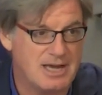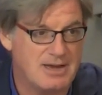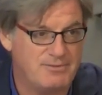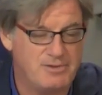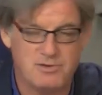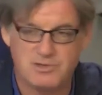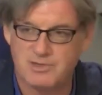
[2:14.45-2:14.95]

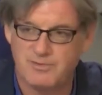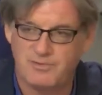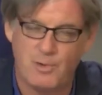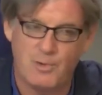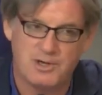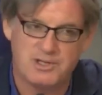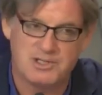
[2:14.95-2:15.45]
Future
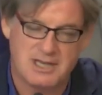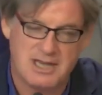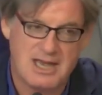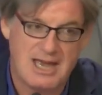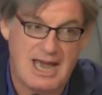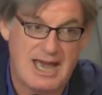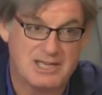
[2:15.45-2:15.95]
Forward
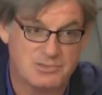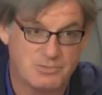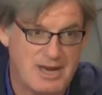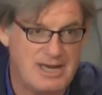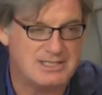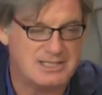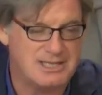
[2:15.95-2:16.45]
has
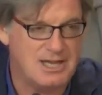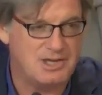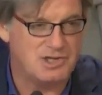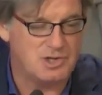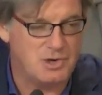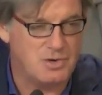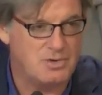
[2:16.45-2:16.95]
raised the
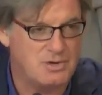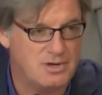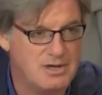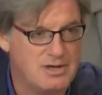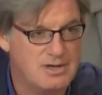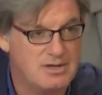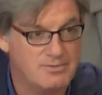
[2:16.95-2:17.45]
issue
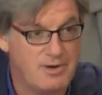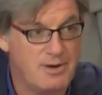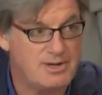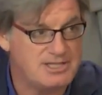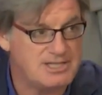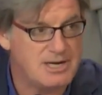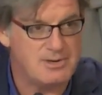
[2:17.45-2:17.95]
very
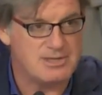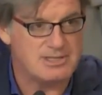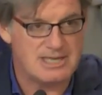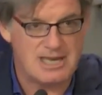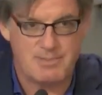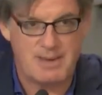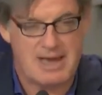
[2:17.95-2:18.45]
seriously
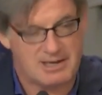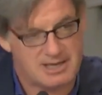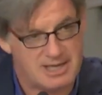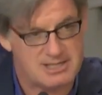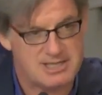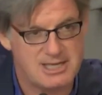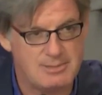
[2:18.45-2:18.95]
about
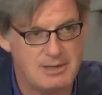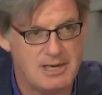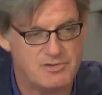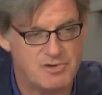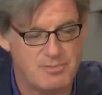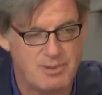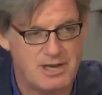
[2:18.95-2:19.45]
cutting the
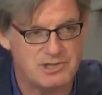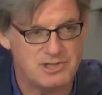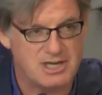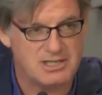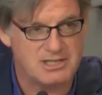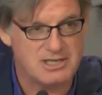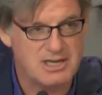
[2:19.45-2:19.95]
military budget,